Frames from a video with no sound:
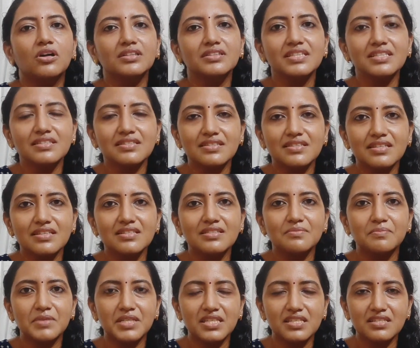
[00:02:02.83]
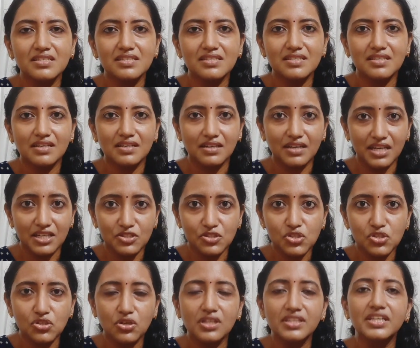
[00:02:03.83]
these things, please
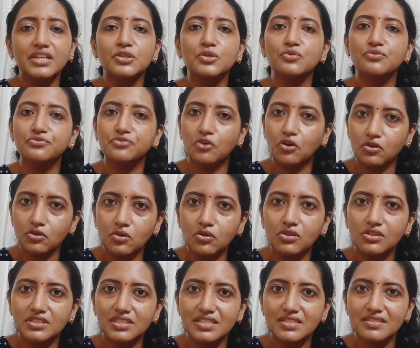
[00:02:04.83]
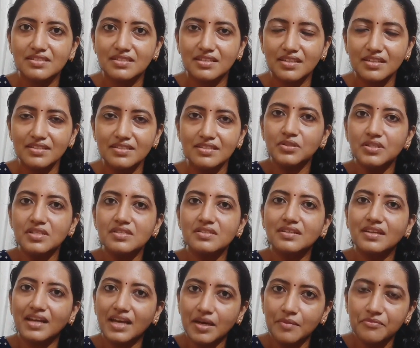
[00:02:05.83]
ensure that you follow all these things. This
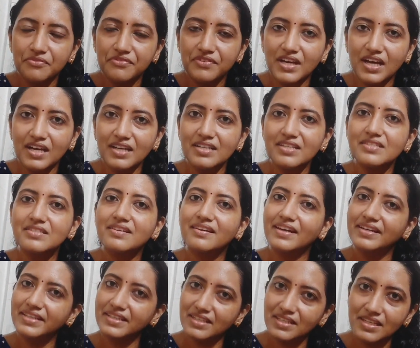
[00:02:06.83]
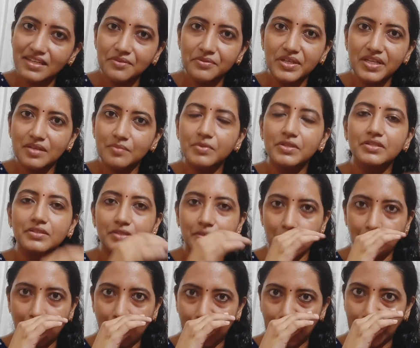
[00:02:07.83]
gram flour is readily available in the
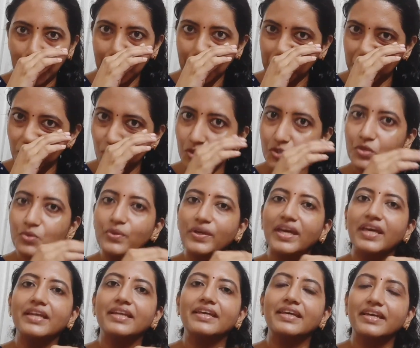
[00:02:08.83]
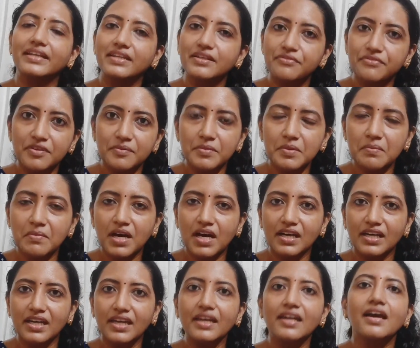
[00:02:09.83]
market, so you can get it from the
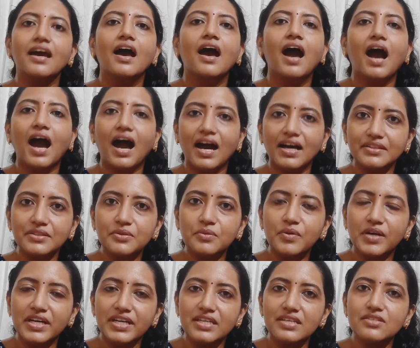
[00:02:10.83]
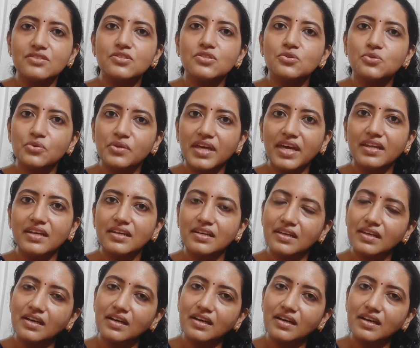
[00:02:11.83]
market. Otherwise, you can